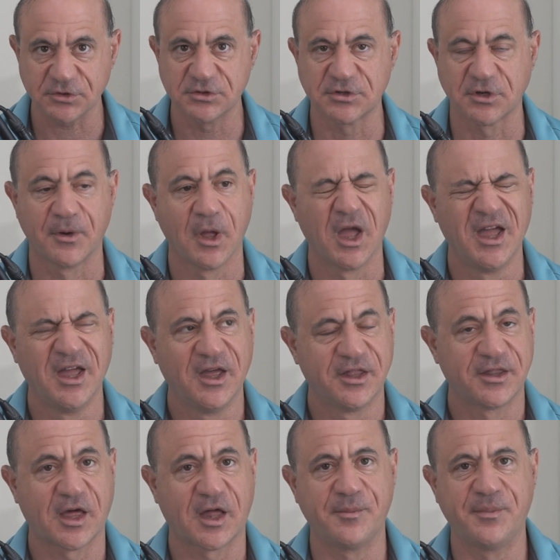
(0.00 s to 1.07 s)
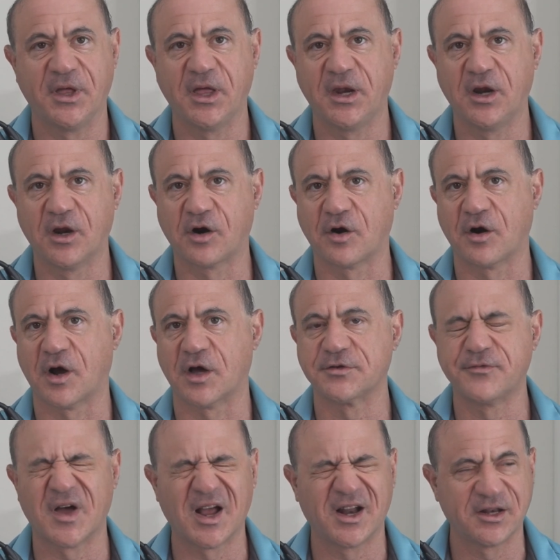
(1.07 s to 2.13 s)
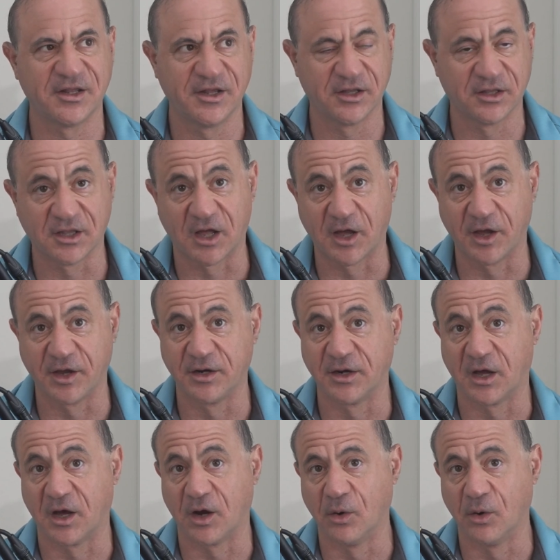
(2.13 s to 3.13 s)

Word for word: So that ability to cross-functionally align uh,